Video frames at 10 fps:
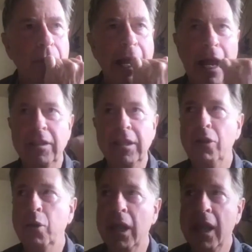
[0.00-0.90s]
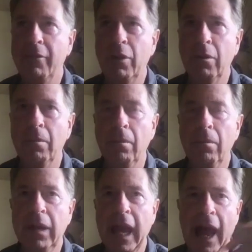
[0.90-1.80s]
Like I said, you can never
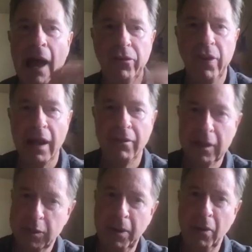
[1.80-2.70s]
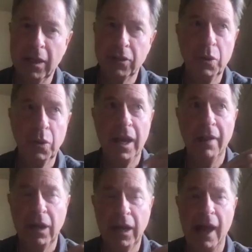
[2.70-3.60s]
get outside of experience. You can
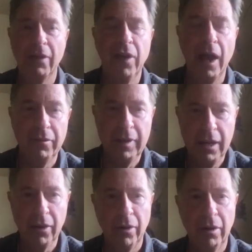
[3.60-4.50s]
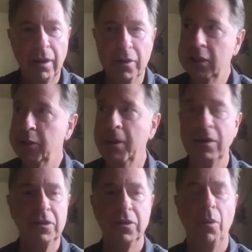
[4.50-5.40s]
never get outside of here because
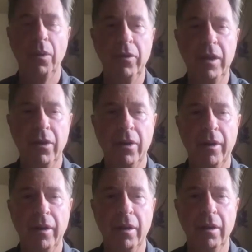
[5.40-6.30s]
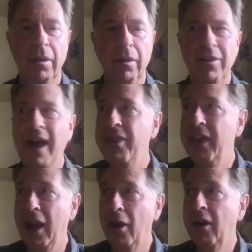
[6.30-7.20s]
experience is always here. It's not
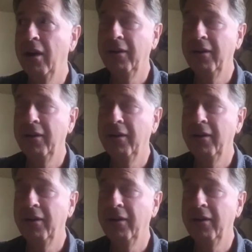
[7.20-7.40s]
there.